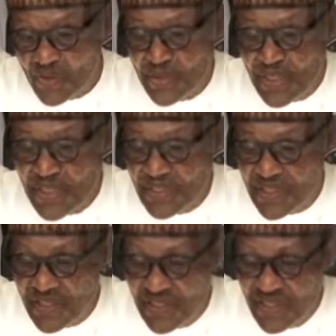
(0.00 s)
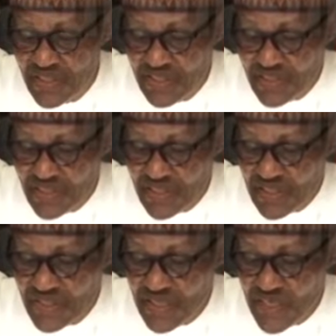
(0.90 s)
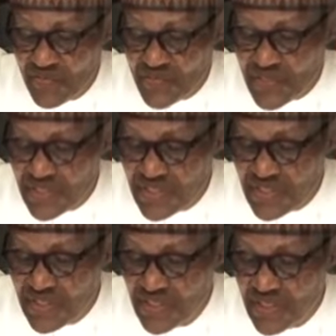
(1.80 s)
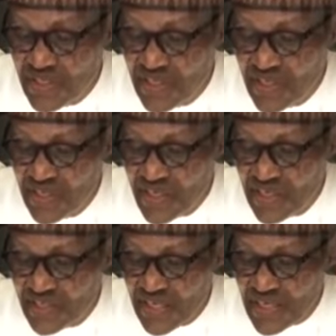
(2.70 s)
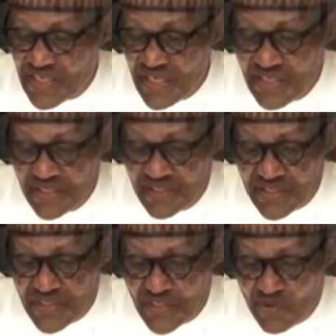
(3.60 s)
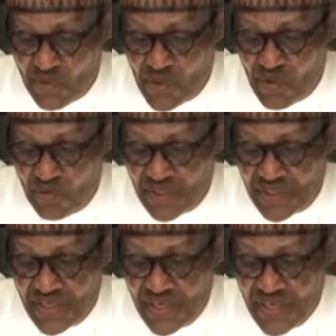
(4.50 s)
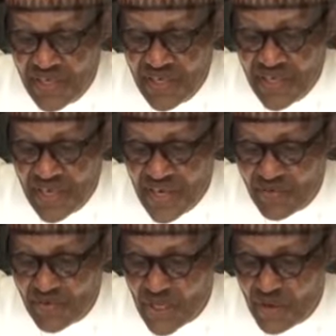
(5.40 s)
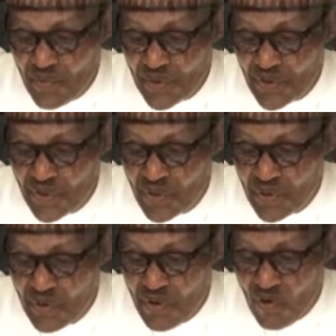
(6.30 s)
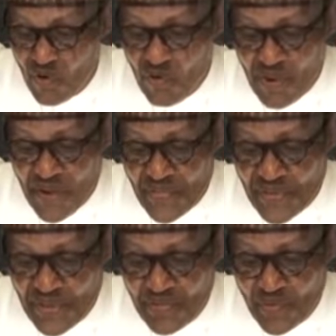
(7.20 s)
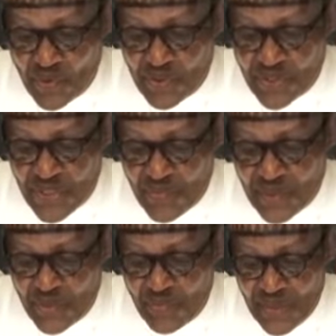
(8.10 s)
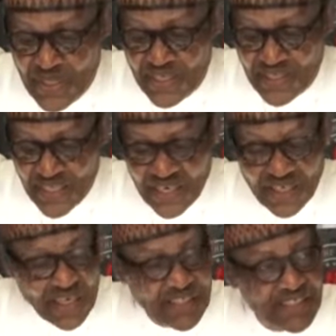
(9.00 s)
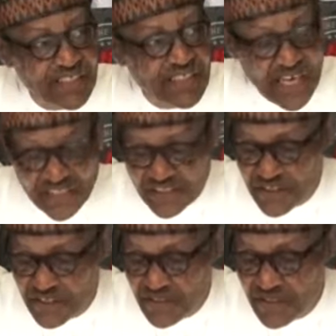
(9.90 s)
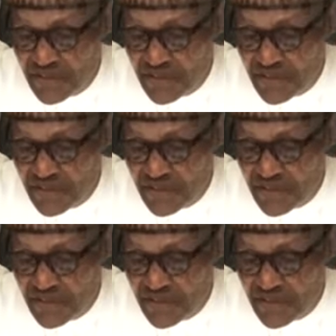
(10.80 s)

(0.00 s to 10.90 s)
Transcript: To date, the E F C C and other agencies of government have recovered over three point seven billion naira in cash,